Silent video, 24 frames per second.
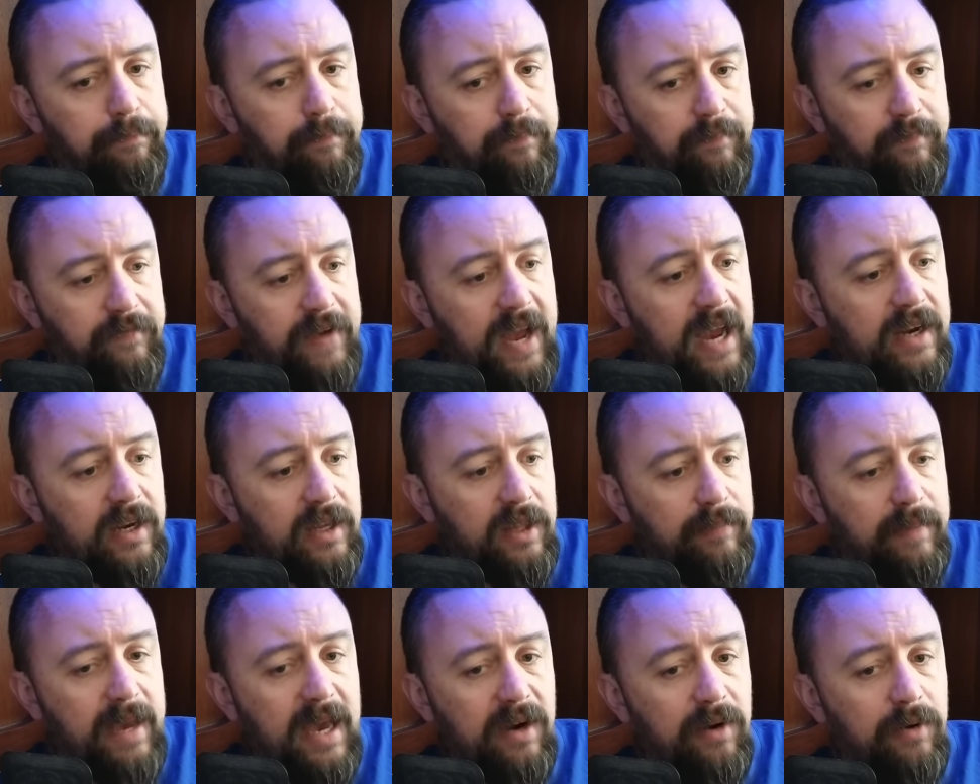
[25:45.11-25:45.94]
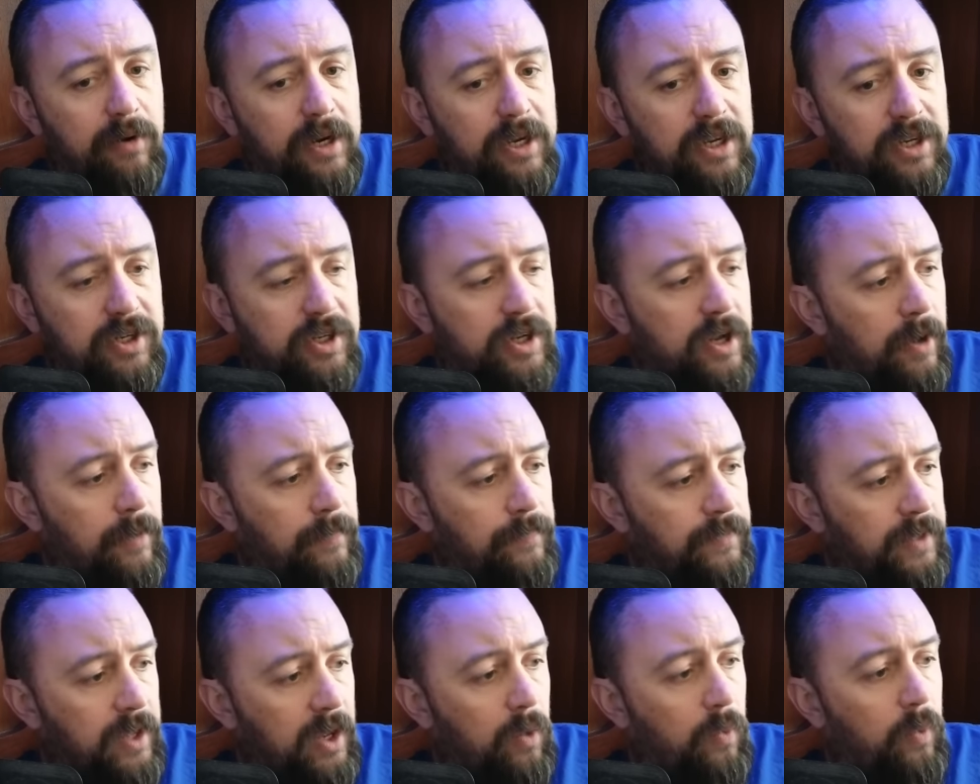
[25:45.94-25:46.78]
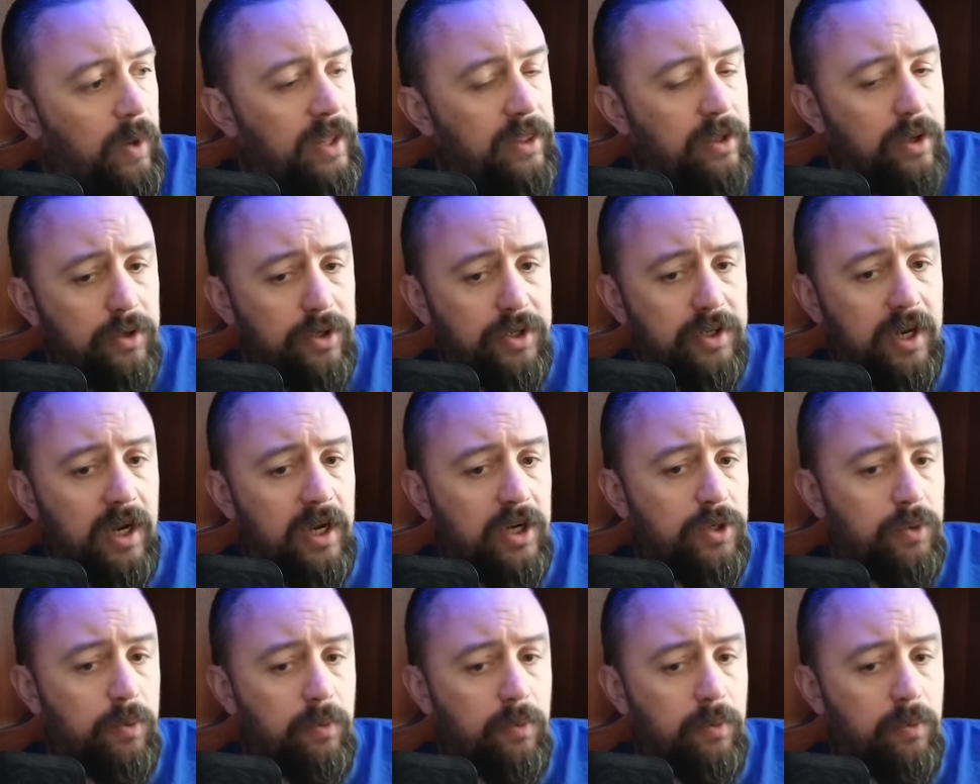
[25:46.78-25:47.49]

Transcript: fact of the matter is when those tugs